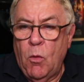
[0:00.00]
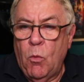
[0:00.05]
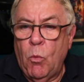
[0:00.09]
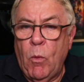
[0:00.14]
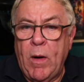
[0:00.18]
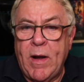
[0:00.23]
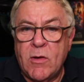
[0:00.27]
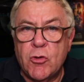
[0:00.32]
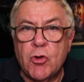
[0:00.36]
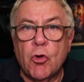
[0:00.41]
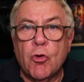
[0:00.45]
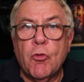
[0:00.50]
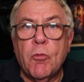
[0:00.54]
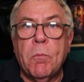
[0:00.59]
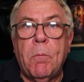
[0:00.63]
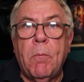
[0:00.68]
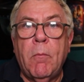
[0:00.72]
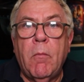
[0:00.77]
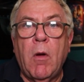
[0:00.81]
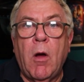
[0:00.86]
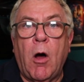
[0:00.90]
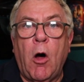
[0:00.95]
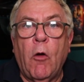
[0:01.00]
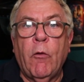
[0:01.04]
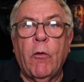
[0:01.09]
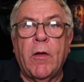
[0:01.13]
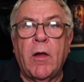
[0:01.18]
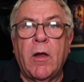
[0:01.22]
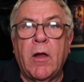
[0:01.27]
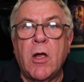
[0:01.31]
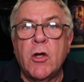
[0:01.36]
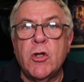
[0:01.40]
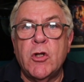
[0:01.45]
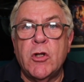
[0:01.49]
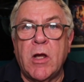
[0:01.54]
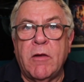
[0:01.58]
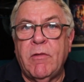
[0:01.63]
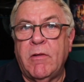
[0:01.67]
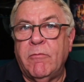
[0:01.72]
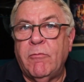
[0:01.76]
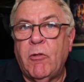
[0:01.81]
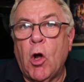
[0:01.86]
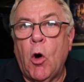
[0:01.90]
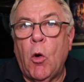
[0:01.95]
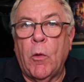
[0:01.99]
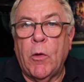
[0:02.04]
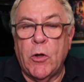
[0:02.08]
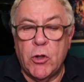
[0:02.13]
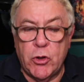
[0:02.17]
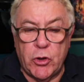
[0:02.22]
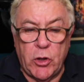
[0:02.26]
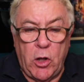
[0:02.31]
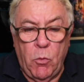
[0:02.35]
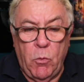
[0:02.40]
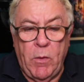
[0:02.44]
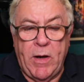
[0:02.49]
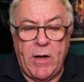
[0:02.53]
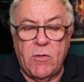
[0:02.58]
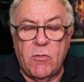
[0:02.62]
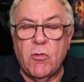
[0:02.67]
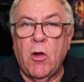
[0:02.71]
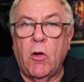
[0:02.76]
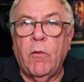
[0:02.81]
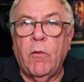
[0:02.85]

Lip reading: When it's just on the, if you've got one, as you know, when it's